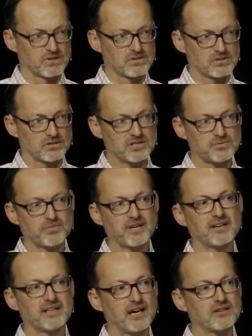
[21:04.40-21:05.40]
So let's
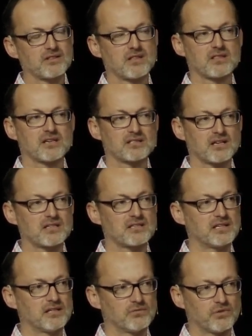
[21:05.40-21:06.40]
bring it down to the things I
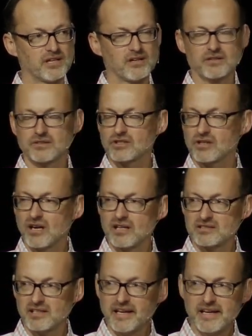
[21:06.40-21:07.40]
see written on the
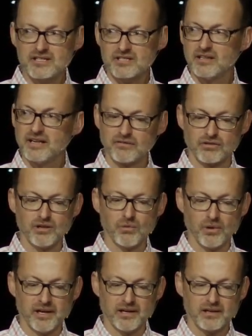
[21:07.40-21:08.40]
cross each and every
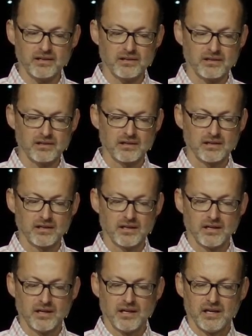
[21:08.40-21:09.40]
week.
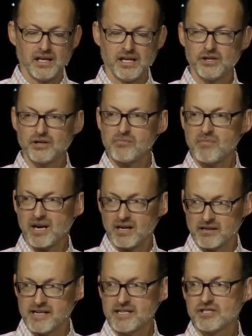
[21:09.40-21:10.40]
In your
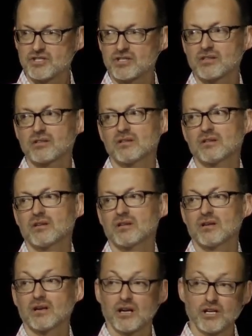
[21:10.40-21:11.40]
marriage,
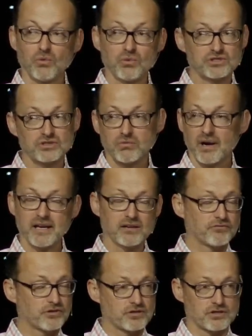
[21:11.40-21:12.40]
are you just
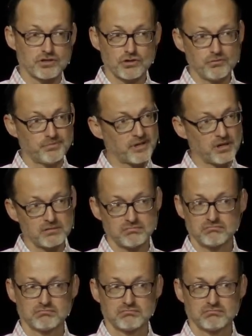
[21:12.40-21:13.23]
waiting for the super?